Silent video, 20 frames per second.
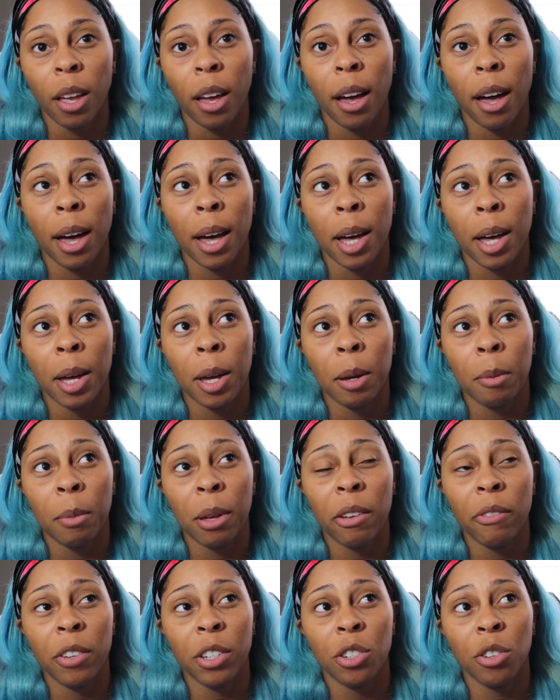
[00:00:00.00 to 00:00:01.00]

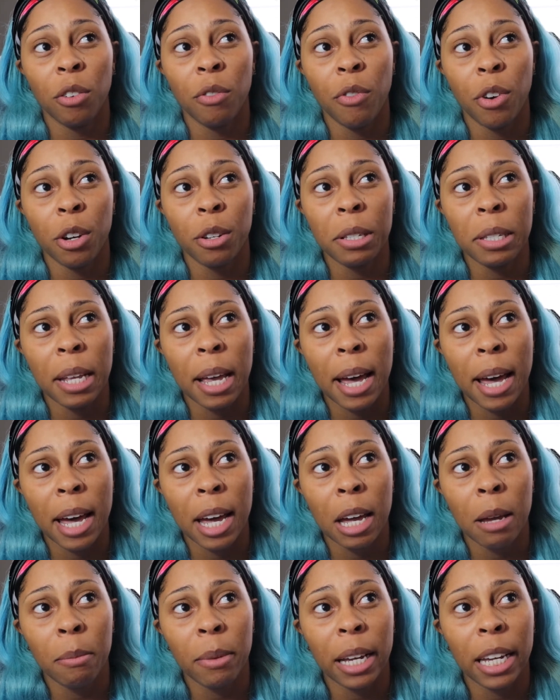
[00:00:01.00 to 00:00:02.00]
If it's your first time,